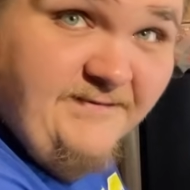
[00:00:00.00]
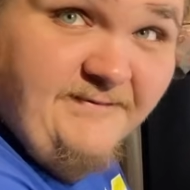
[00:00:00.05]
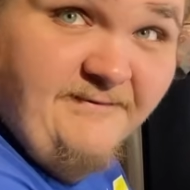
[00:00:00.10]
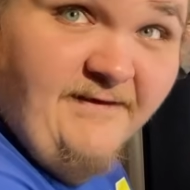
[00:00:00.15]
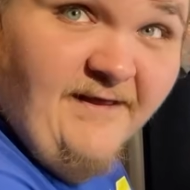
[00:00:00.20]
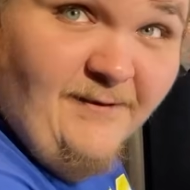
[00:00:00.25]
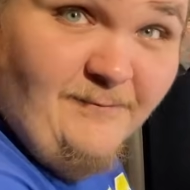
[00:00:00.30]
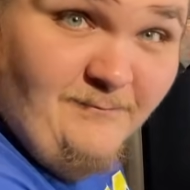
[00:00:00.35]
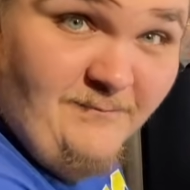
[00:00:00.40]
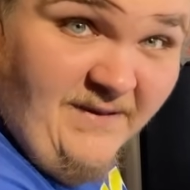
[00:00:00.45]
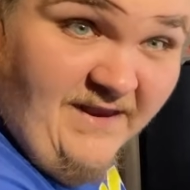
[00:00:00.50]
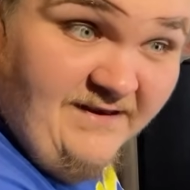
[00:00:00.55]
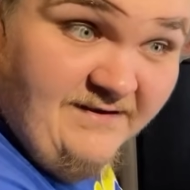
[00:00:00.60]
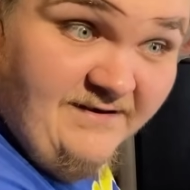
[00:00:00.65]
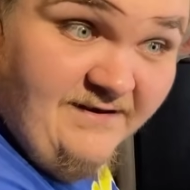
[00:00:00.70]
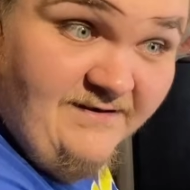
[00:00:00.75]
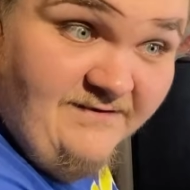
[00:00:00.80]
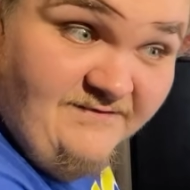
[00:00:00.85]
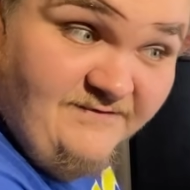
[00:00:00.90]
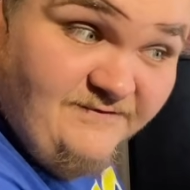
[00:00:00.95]
That meat
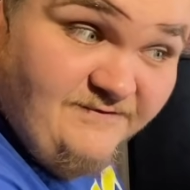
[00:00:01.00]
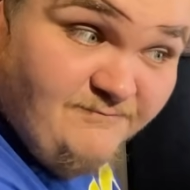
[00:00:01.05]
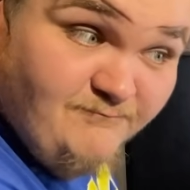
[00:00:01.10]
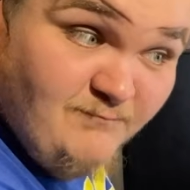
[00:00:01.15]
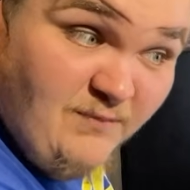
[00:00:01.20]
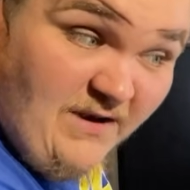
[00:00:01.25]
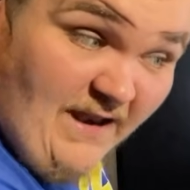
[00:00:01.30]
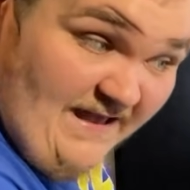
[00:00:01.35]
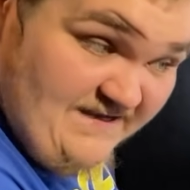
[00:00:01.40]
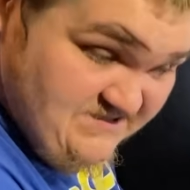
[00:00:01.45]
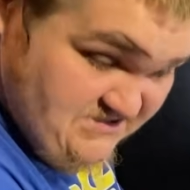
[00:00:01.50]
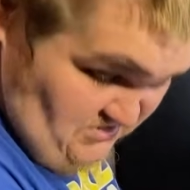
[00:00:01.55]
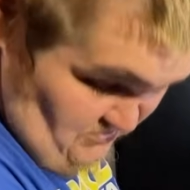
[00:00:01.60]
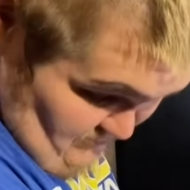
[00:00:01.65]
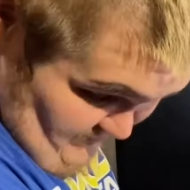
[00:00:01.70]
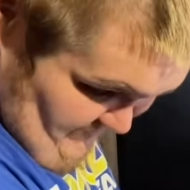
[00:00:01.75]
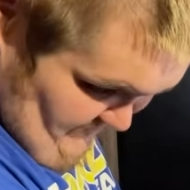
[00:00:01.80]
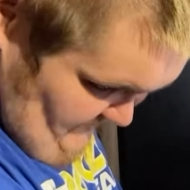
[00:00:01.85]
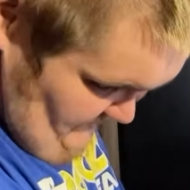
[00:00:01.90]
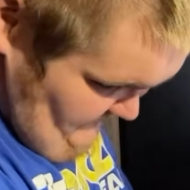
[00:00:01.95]
is
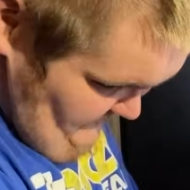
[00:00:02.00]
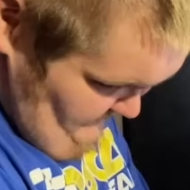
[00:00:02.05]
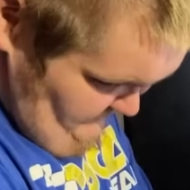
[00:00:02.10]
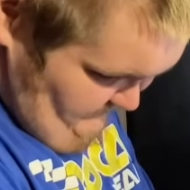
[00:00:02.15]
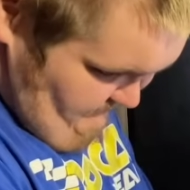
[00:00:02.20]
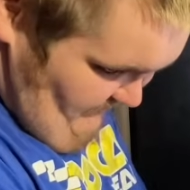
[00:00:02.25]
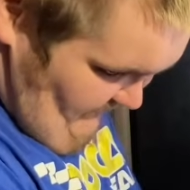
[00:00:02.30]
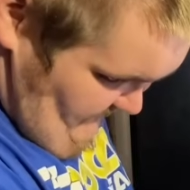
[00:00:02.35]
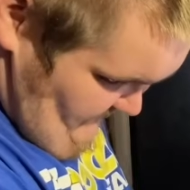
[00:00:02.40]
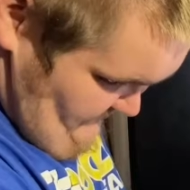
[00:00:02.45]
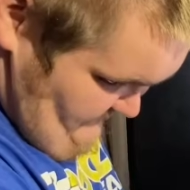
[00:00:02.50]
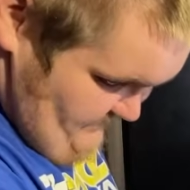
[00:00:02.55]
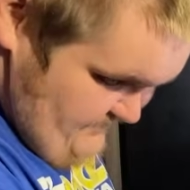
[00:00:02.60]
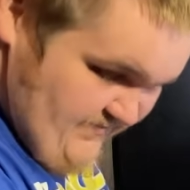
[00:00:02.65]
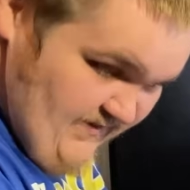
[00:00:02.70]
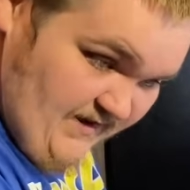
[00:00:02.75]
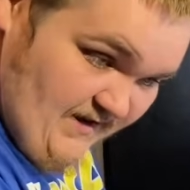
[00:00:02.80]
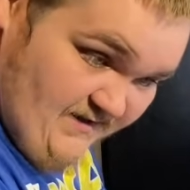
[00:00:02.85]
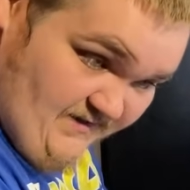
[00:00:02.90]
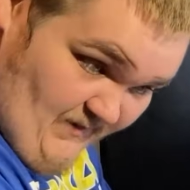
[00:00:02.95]
plastoid. It gets fucking
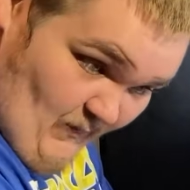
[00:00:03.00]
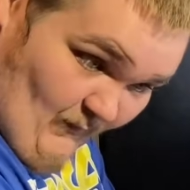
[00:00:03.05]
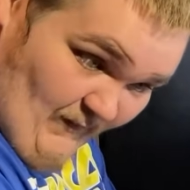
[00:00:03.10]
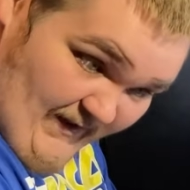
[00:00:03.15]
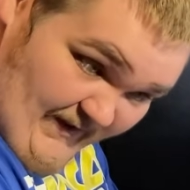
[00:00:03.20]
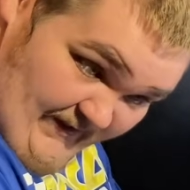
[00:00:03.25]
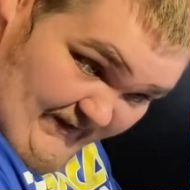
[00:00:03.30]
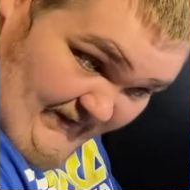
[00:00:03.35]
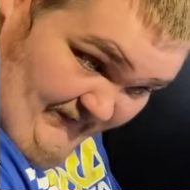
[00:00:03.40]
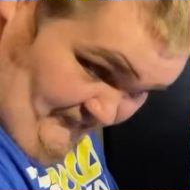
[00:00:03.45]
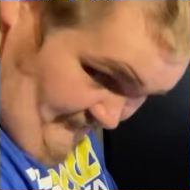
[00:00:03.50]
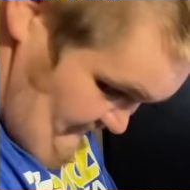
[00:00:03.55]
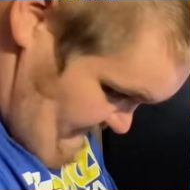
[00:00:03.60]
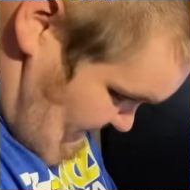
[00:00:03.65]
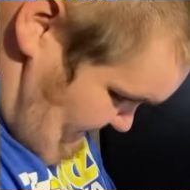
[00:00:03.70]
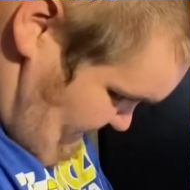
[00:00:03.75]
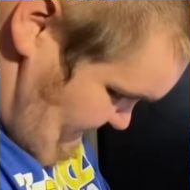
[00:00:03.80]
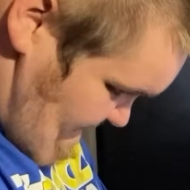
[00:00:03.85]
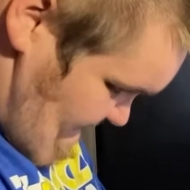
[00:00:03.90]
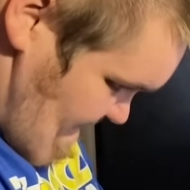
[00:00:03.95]
thick on your
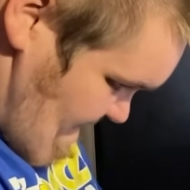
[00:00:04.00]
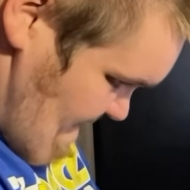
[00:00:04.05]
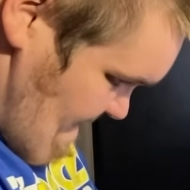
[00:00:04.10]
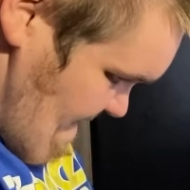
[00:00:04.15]
hands.